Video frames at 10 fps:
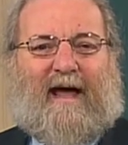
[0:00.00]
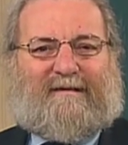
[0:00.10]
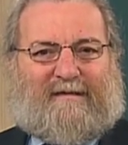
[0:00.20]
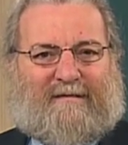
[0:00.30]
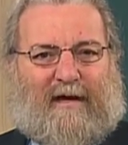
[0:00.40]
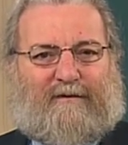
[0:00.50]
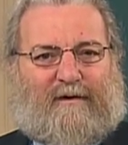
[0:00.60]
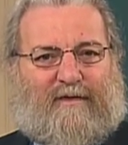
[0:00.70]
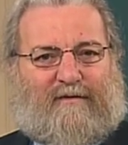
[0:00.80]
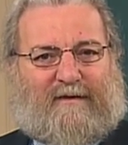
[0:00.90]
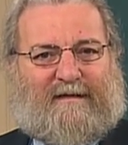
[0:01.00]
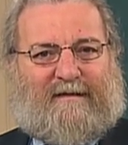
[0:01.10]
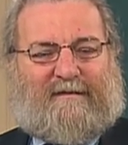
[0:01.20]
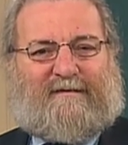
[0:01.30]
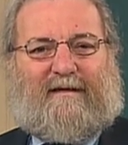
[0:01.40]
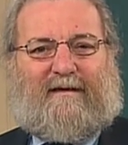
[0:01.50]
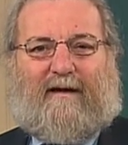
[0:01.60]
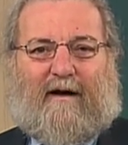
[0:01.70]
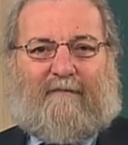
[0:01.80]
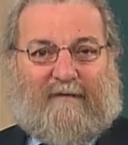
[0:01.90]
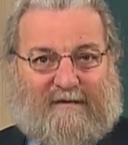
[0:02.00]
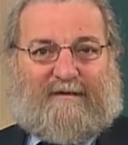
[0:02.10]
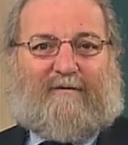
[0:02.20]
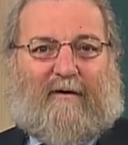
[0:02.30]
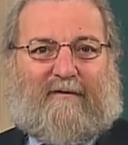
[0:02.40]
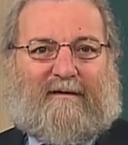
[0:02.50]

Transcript: has a delta 13C of 0,